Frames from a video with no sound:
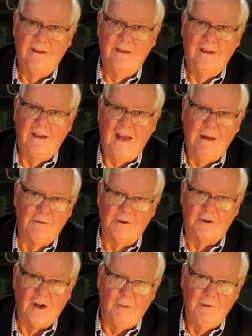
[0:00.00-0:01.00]
able to
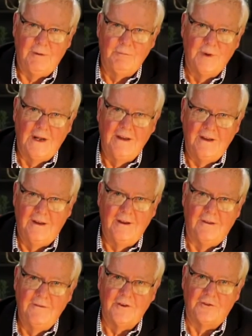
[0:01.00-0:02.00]
comment brilliantly
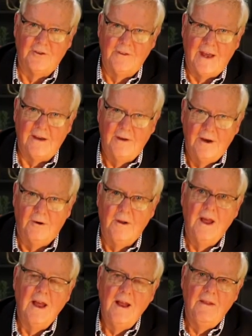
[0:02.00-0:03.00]
on this and that. No,
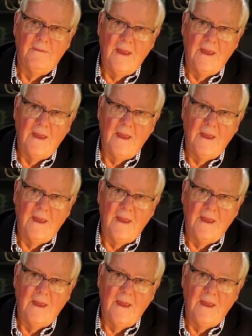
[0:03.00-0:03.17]
they